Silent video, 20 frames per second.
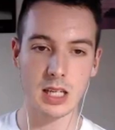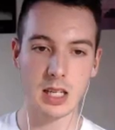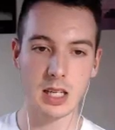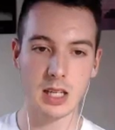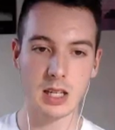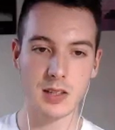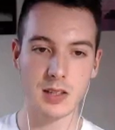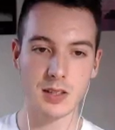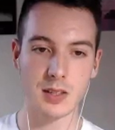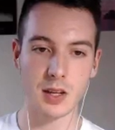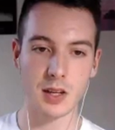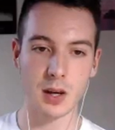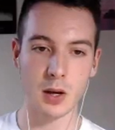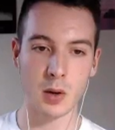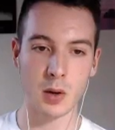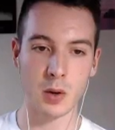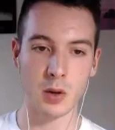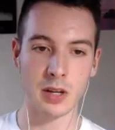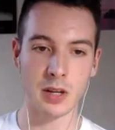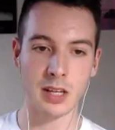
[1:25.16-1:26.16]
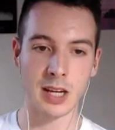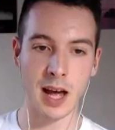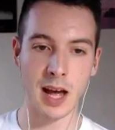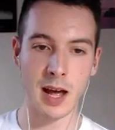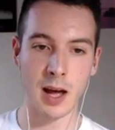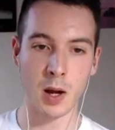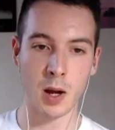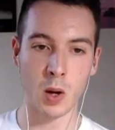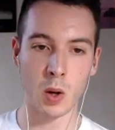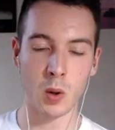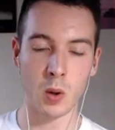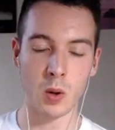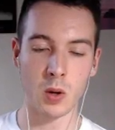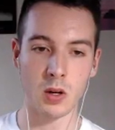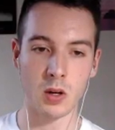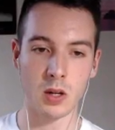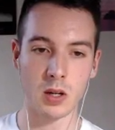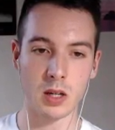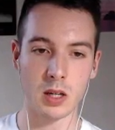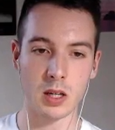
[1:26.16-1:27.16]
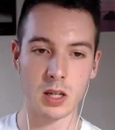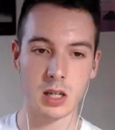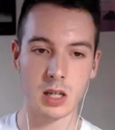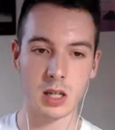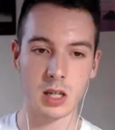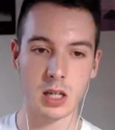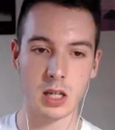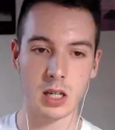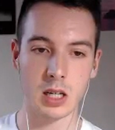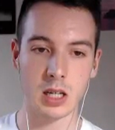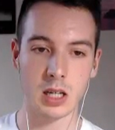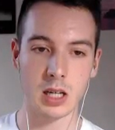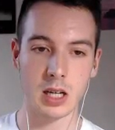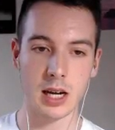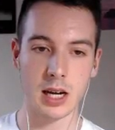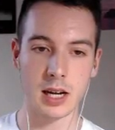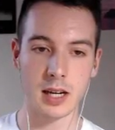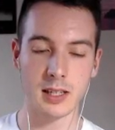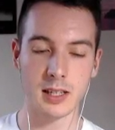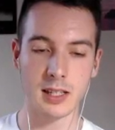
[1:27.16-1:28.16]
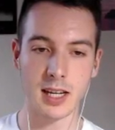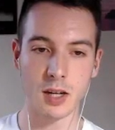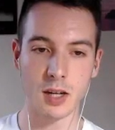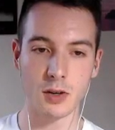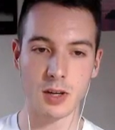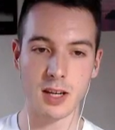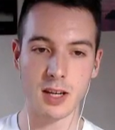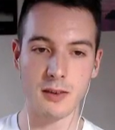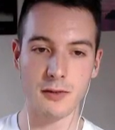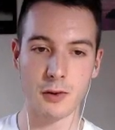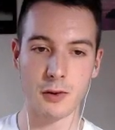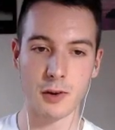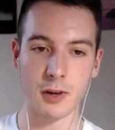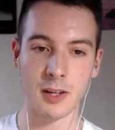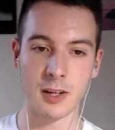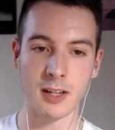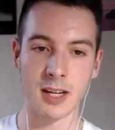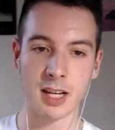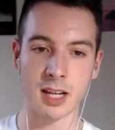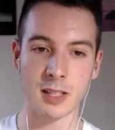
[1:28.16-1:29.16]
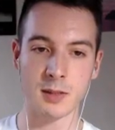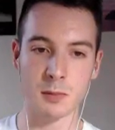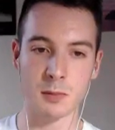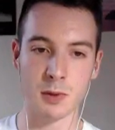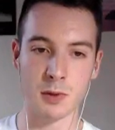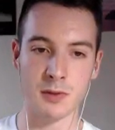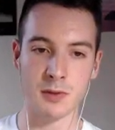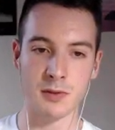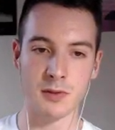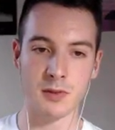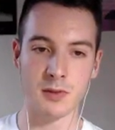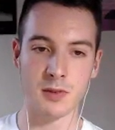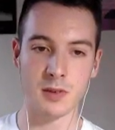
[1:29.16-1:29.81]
So now I can take on E4 in the next move.